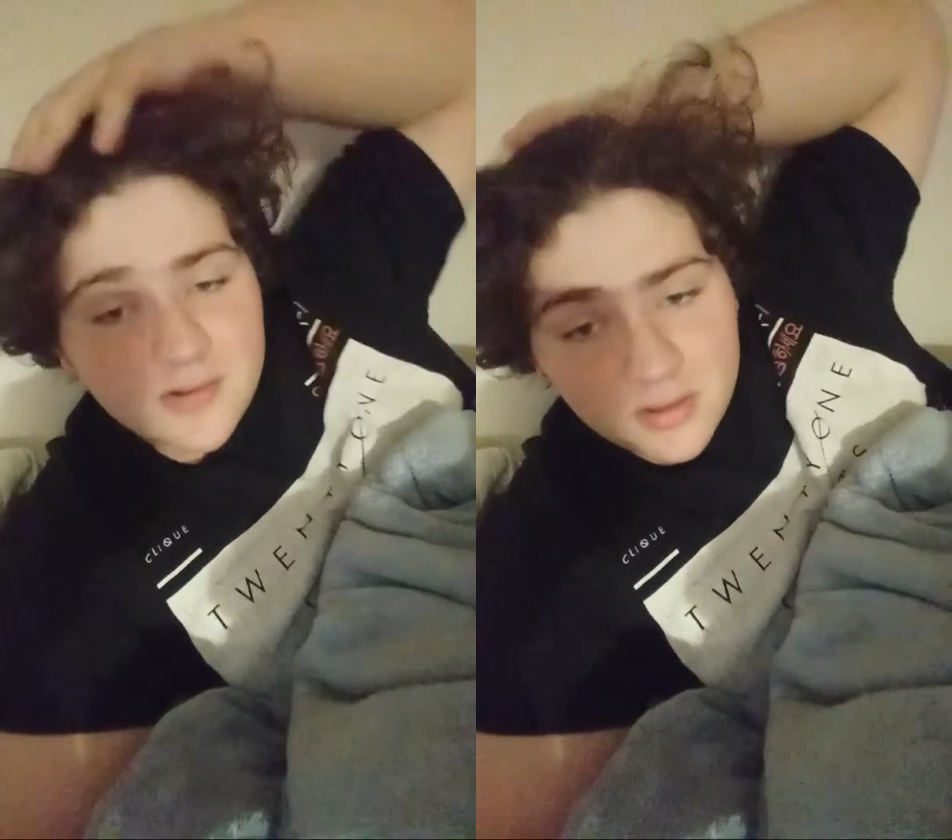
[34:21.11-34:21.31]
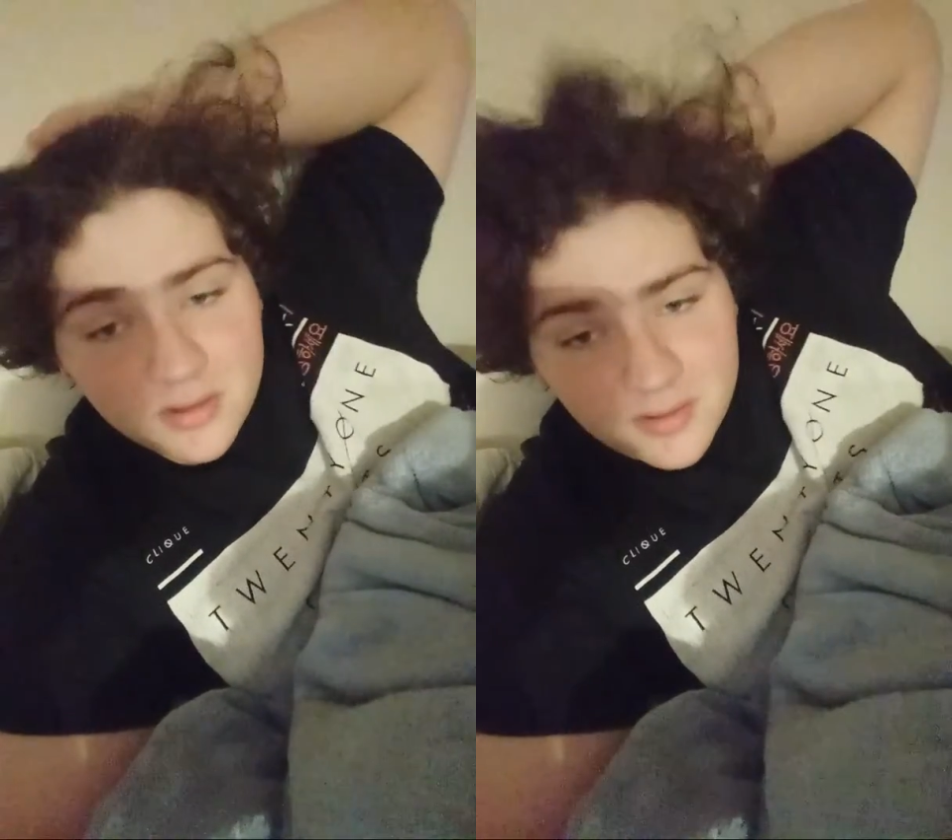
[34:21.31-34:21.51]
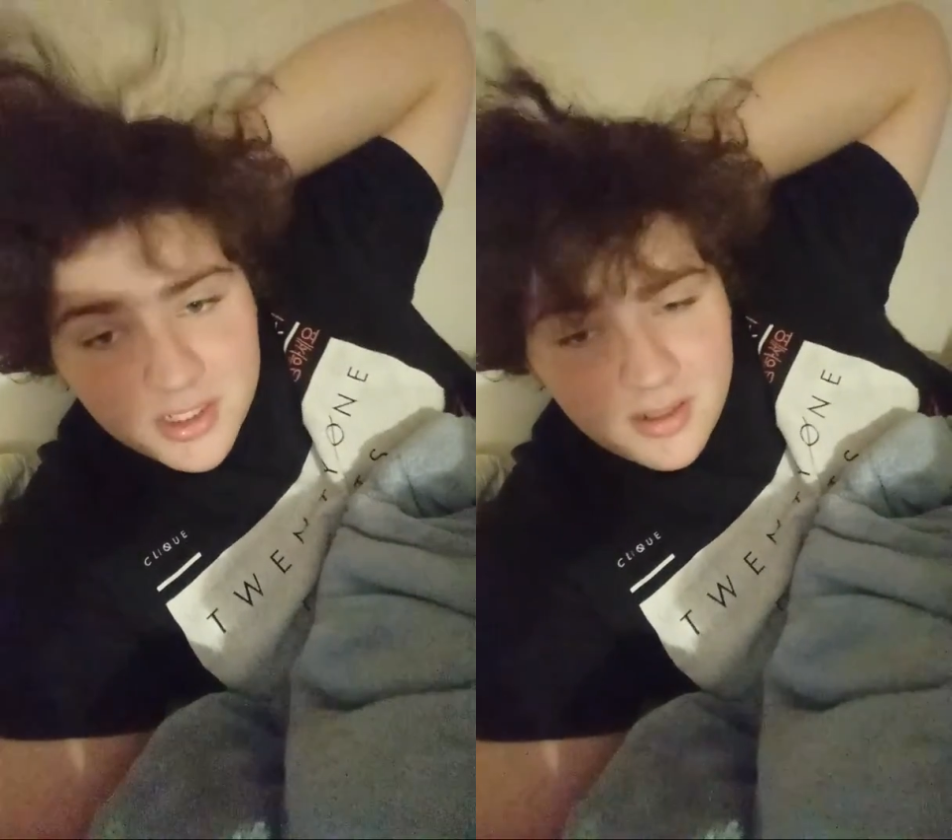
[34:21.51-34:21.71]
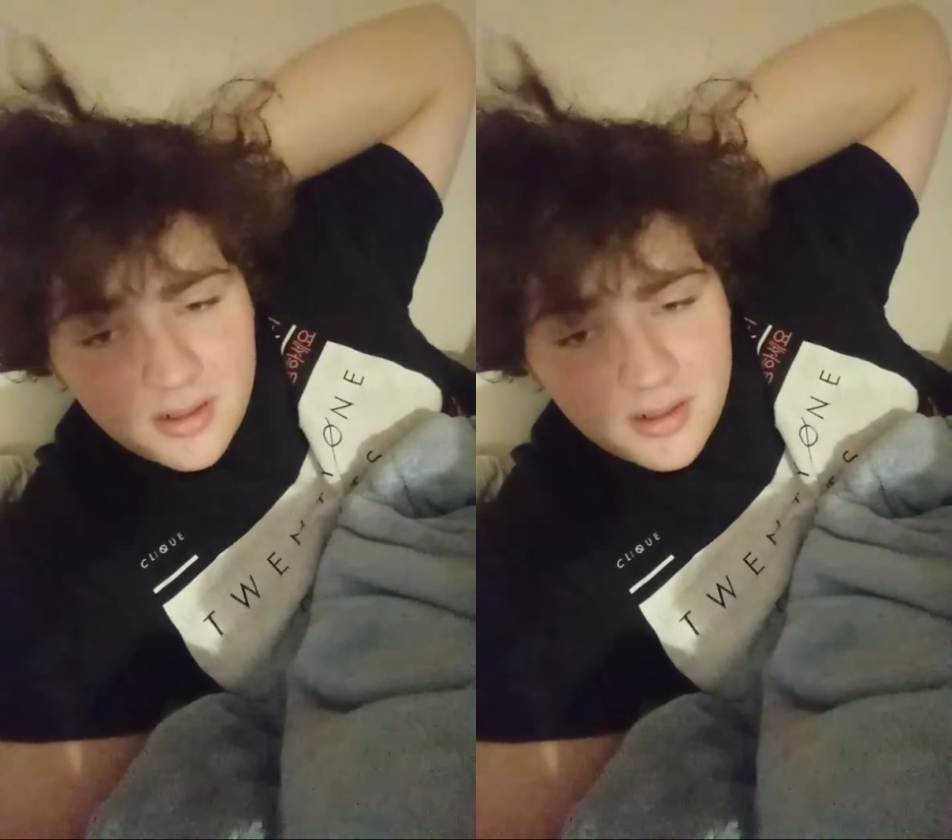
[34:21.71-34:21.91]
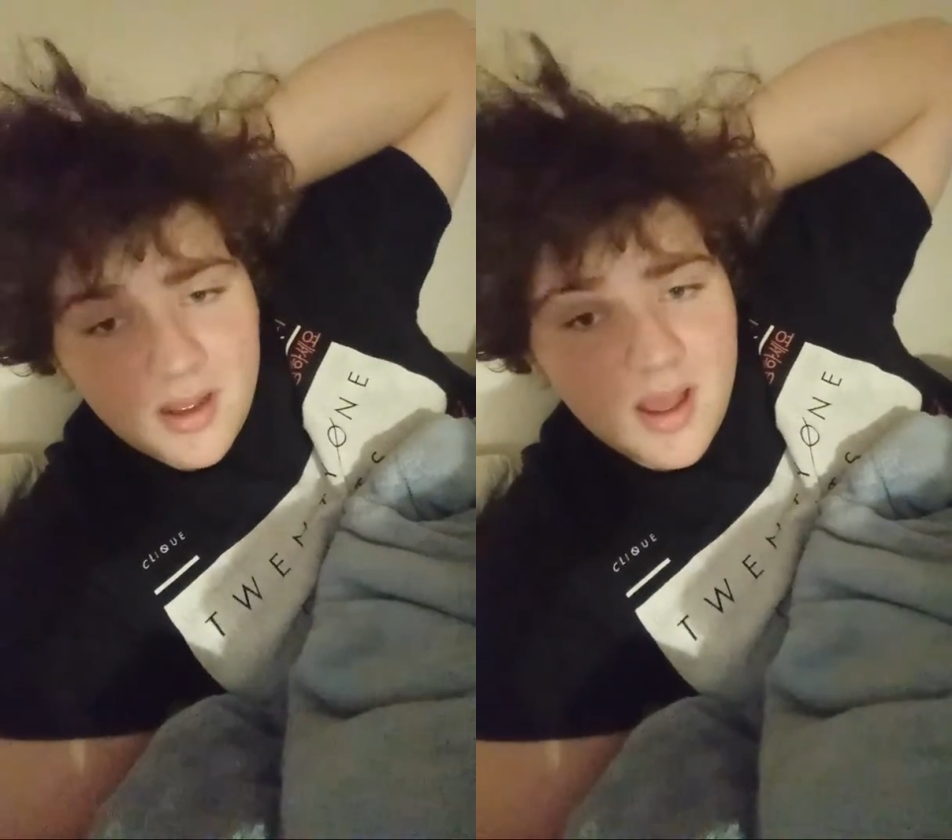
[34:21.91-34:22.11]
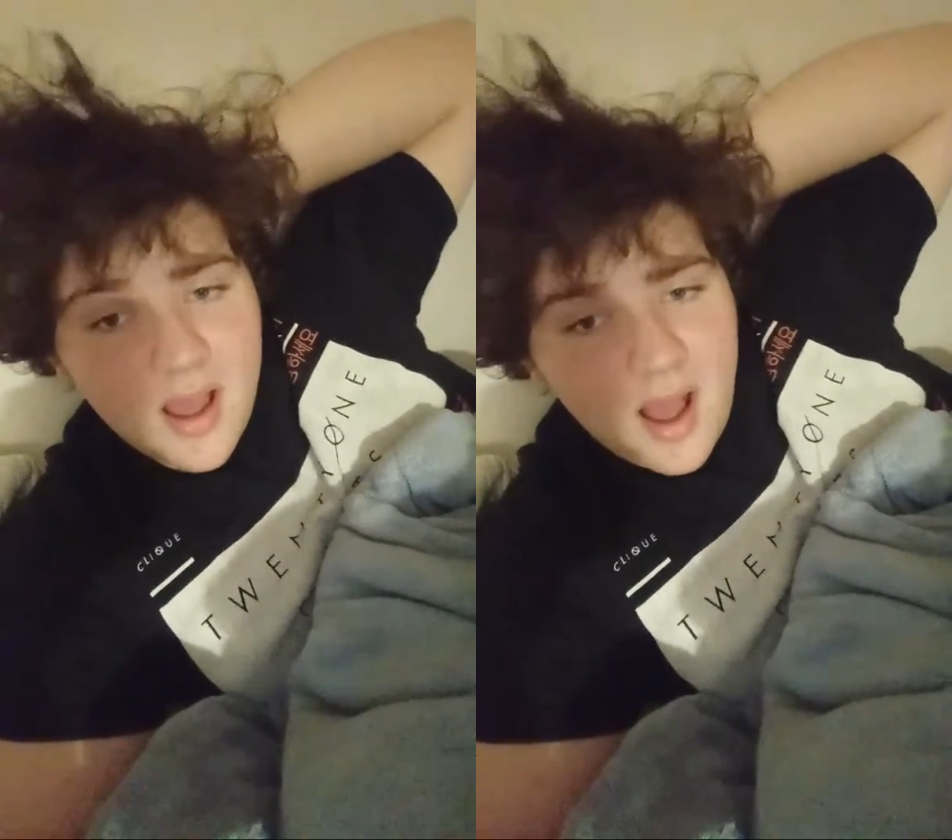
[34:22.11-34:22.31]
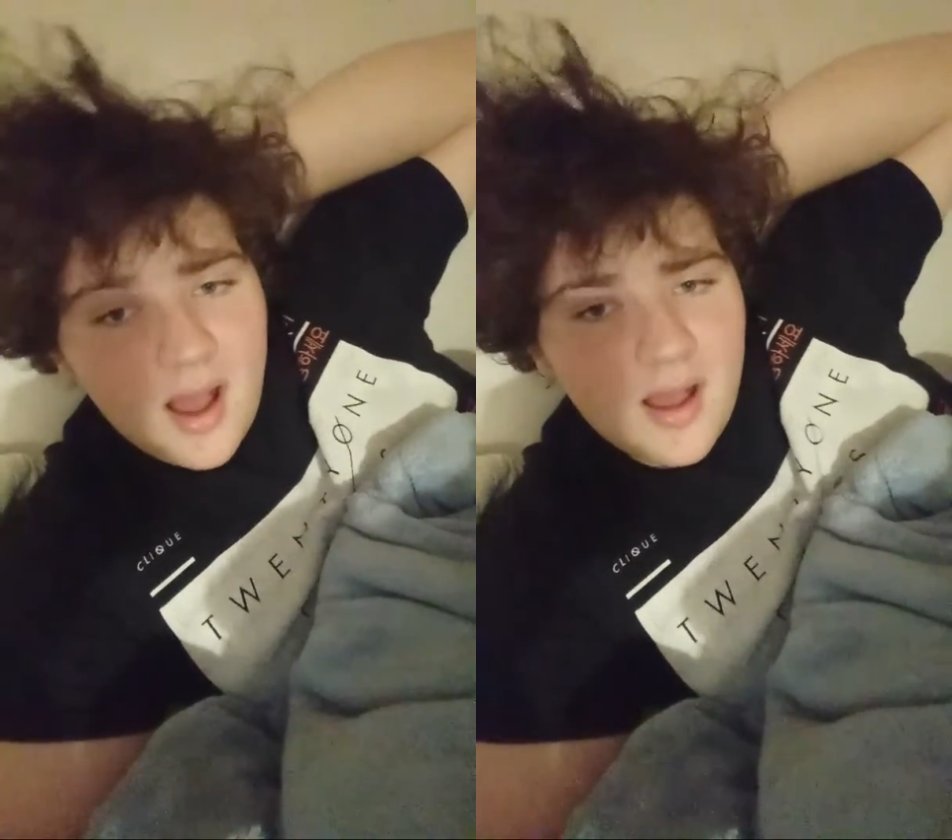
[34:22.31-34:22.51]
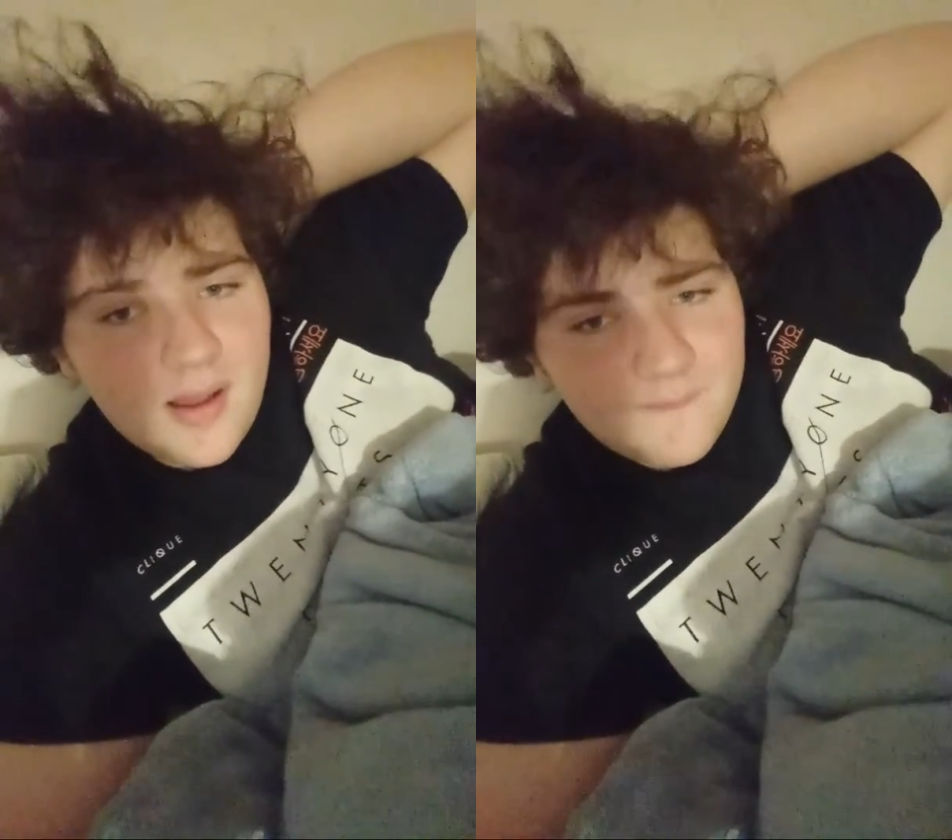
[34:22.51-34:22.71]
Holy shit.
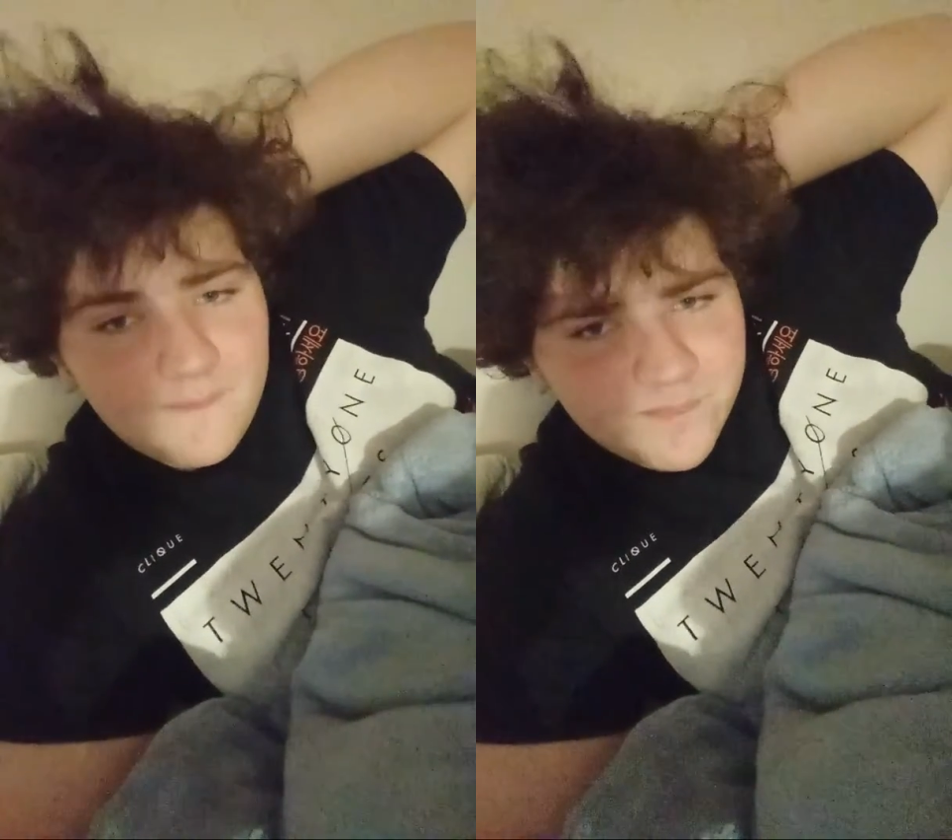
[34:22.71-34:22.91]
Um,